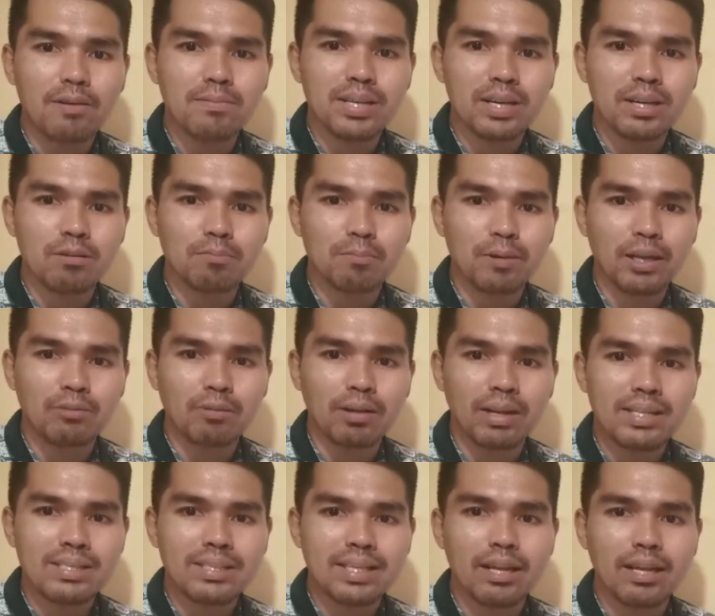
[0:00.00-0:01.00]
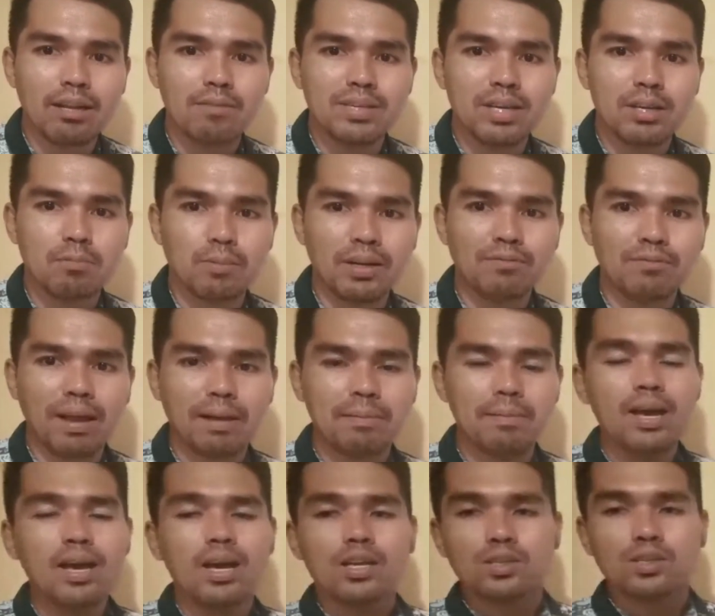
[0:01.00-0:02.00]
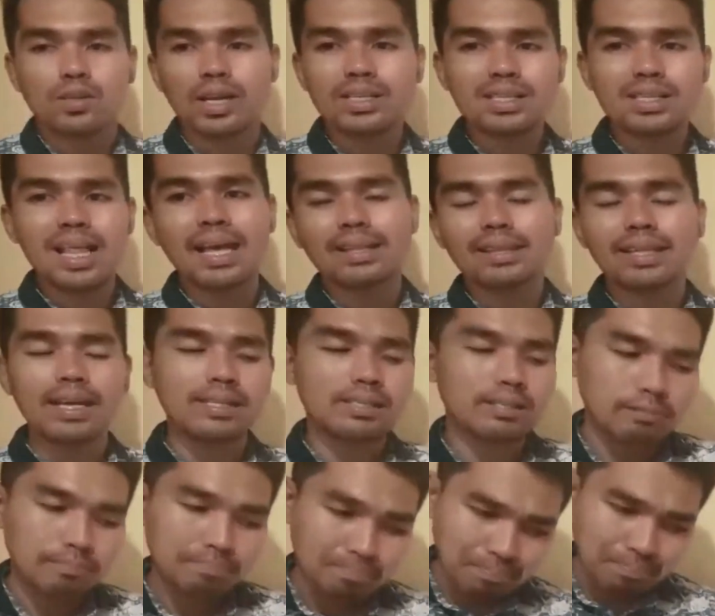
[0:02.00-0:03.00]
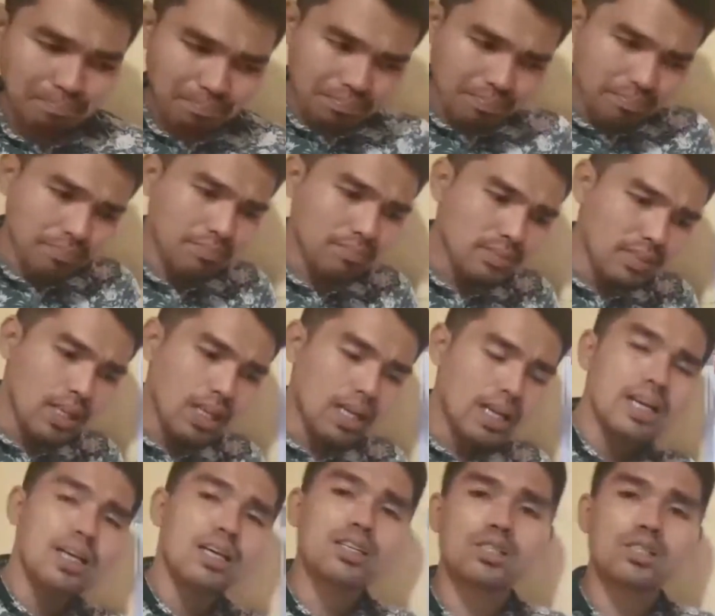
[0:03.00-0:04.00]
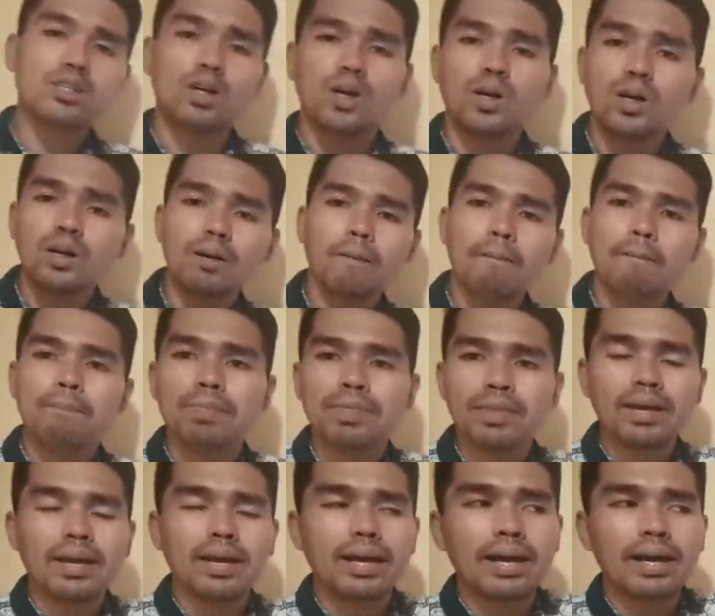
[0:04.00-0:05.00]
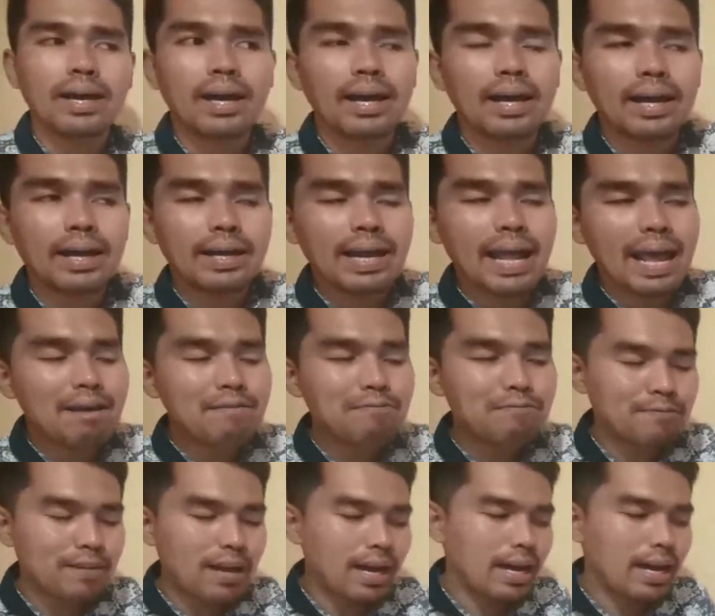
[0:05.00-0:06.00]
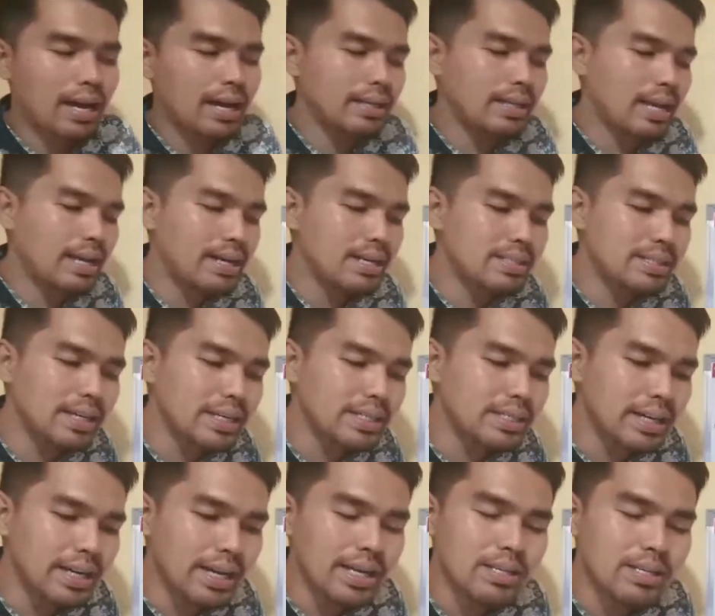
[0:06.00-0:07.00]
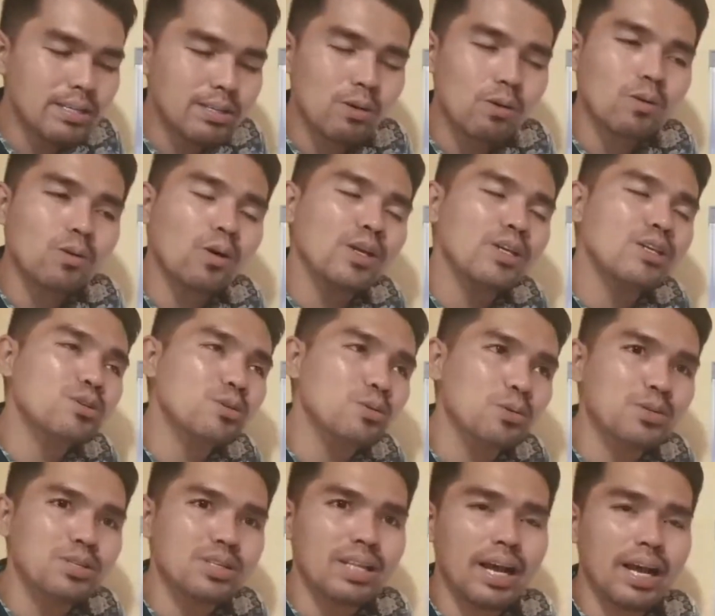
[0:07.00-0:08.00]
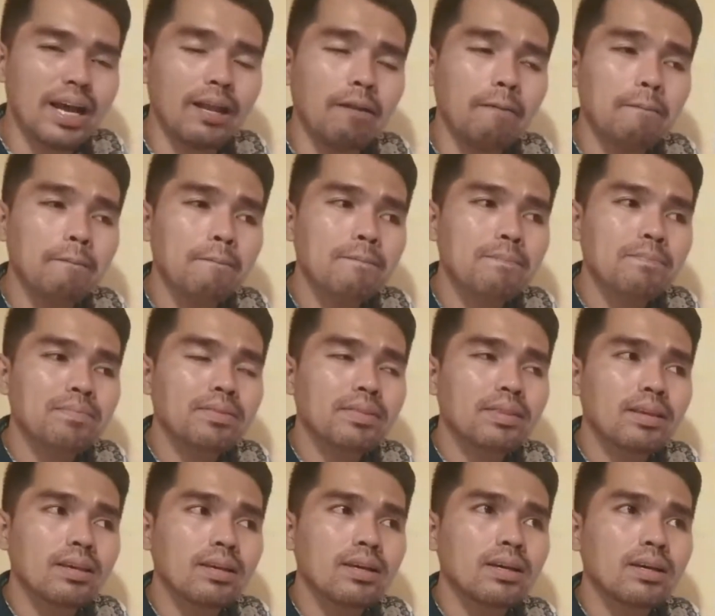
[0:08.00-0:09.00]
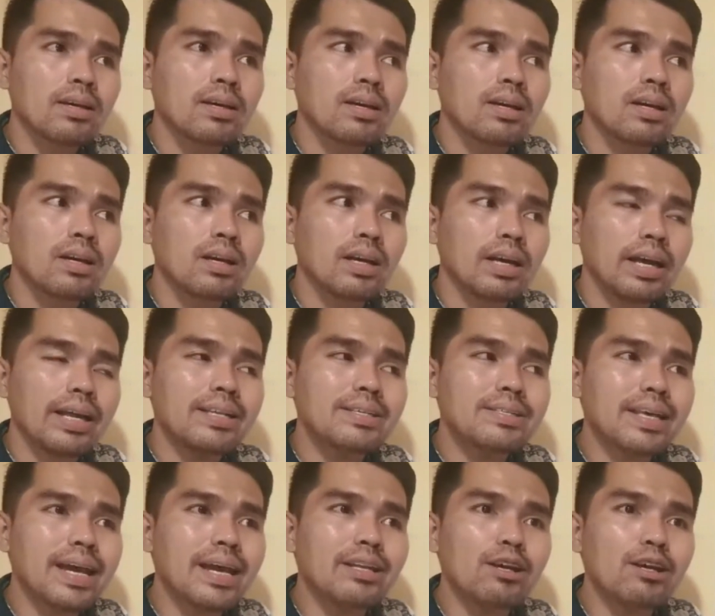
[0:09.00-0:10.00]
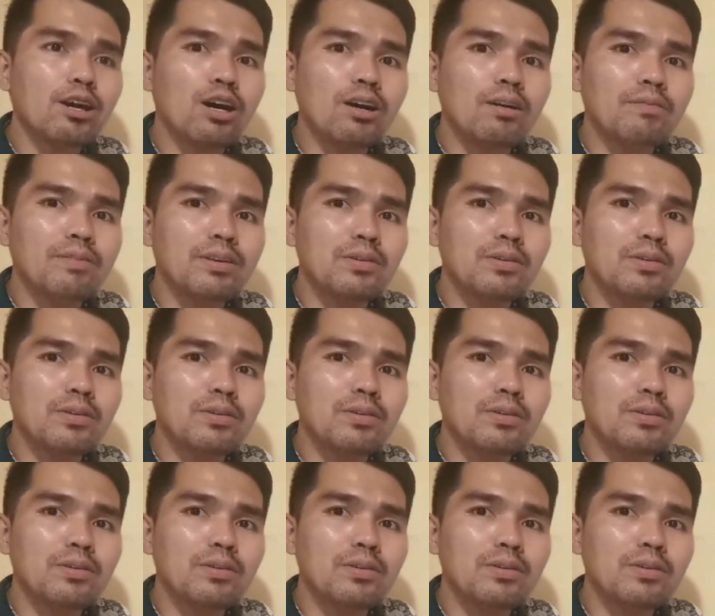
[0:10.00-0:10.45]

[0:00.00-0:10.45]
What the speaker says: 0.1 instead of 0.5. So it's like this. So the researcher is so conscious that instead of